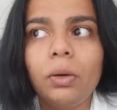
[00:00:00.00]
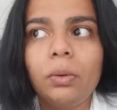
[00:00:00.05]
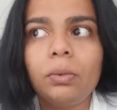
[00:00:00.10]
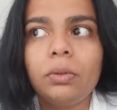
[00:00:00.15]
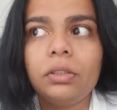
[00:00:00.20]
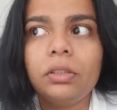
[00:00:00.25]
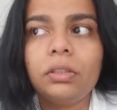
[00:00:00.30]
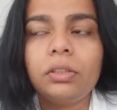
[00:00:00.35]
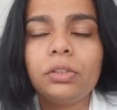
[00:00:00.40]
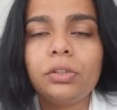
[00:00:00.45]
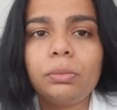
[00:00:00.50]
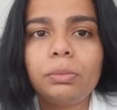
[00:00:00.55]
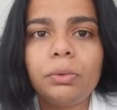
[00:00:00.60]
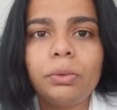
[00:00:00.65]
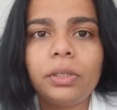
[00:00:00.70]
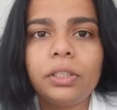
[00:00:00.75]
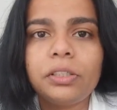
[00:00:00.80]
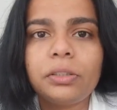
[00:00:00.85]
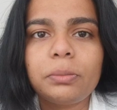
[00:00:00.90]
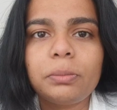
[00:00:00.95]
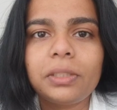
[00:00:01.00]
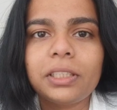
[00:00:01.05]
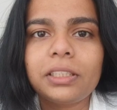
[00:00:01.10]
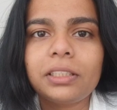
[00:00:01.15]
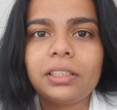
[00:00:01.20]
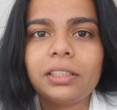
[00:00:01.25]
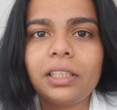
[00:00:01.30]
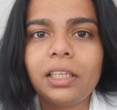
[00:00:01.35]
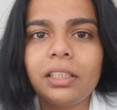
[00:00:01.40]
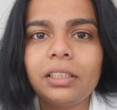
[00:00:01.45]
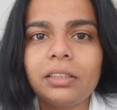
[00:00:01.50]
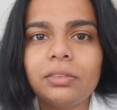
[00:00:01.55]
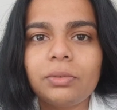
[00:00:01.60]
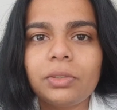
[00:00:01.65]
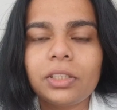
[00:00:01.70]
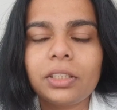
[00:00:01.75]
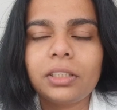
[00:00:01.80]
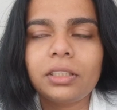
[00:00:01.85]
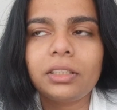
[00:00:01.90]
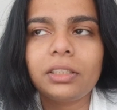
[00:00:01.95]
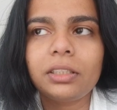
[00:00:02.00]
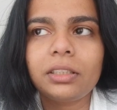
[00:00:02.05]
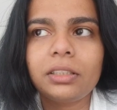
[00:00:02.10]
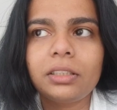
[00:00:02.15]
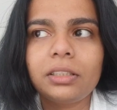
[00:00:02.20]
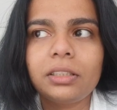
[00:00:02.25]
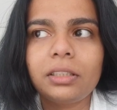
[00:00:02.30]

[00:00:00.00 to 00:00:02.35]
with the supervisor better than what I did,